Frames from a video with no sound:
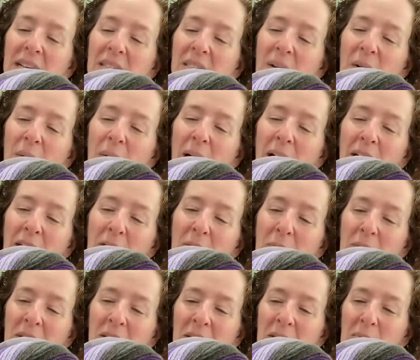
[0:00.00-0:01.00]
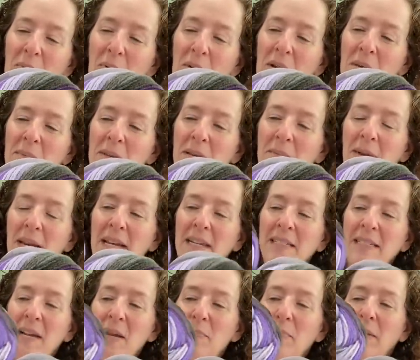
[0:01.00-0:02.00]
so 100% premium
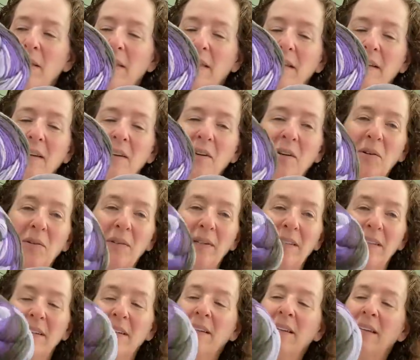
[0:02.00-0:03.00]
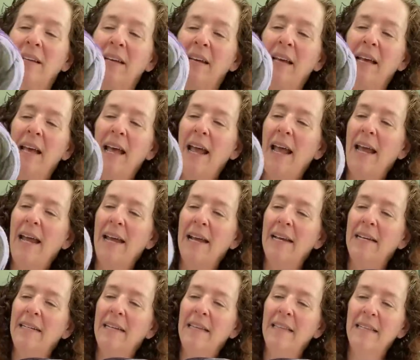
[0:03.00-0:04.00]
anti-pilling acrylic.
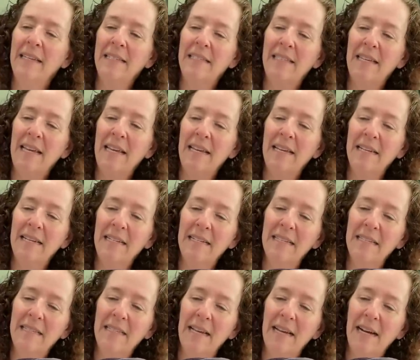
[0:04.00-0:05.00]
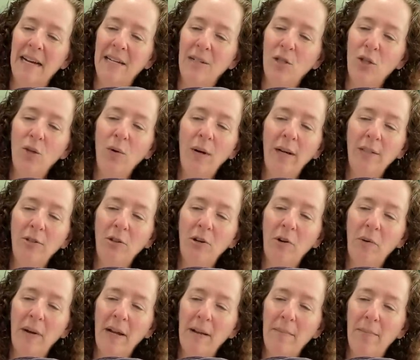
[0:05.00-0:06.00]
And this is a 200
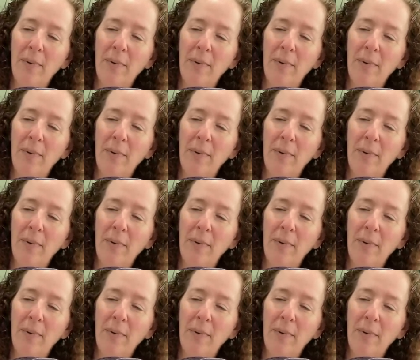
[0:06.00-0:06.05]
gram